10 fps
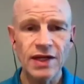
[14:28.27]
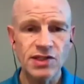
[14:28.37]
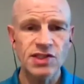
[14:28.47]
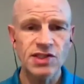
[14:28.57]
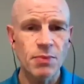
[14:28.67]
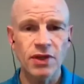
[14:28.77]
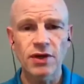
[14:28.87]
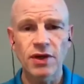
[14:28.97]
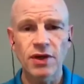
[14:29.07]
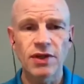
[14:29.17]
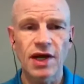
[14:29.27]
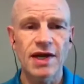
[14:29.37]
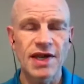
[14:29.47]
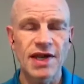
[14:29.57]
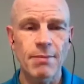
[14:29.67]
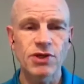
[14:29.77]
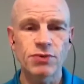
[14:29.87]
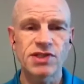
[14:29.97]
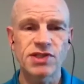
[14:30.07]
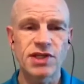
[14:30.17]
That's typically the kind of damage
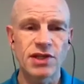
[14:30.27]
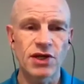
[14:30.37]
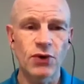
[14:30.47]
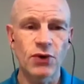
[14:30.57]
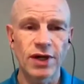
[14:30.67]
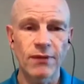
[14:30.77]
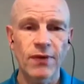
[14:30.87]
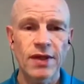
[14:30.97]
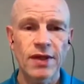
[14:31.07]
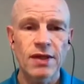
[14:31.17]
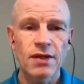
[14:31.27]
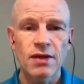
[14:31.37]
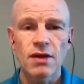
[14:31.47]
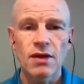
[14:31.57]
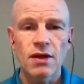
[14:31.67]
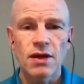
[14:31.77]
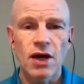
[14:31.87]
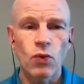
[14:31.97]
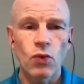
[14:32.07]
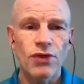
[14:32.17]
we see to the coating.
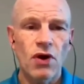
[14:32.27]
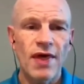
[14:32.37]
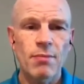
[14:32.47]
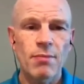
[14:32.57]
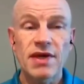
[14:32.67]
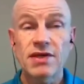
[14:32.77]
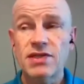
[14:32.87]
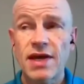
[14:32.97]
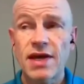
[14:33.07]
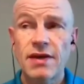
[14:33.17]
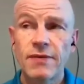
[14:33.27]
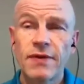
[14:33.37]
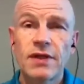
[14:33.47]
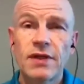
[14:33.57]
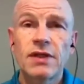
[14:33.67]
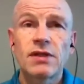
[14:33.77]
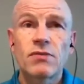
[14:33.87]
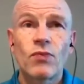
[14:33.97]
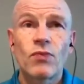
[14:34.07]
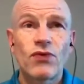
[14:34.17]
Now, with all that being said,
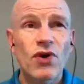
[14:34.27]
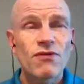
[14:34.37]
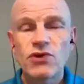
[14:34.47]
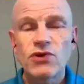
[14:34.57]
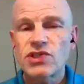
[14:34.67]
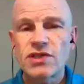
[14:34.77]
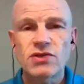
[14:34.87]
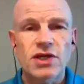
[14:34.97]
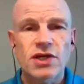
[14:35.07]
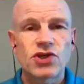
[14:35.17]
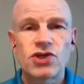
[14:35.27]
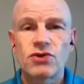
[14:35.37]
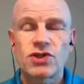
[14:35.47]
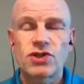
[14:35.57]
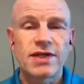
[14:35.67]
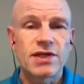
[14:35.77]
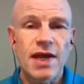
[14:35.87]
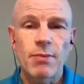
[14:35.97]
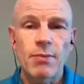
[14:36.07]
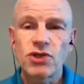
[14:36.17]
very few stencils actually show signs of
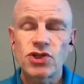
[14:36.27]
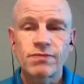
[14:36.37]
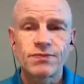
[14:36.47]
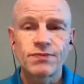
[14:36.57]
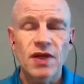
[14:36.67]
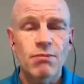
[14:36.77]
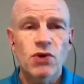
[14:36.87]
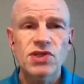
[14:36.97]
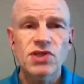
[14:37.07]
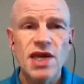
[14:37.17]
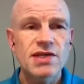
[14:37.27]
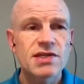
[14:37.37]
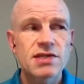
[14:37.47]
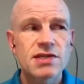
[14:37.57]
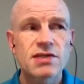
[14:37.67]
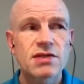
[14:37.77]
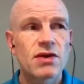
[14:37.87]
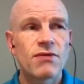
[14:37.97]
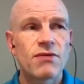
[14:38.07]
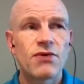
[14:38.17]
damage. In most cases,
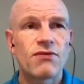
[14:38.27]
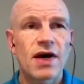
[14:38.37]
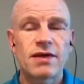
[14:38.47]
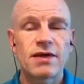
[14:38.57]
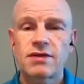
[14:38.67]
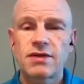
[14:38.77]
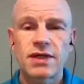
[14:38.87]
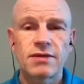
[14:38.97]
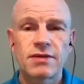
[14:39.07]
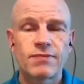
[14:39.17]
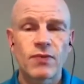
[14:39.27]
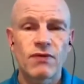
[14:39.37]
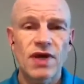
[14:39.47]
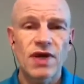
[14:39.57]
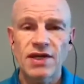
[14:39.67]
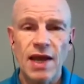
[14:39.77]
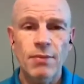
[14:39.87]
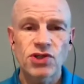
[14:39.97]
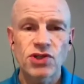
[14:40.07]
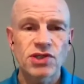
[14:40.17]
if you got
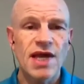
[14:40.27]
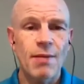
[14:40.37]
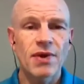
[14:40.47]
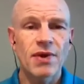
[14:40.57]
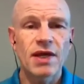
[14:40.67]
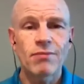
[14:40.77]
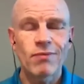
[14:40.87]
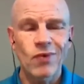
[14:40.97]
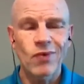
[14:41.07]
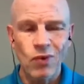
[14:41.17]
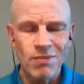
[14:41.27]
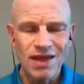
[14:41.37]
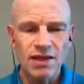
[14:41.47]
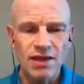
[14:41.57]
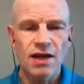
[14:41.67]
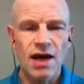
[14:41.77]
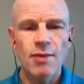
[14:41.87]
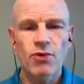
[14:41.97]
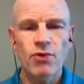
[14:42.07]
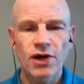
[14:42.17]
damage, it's happening mainly on
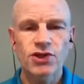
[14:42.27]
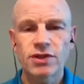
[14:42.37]
high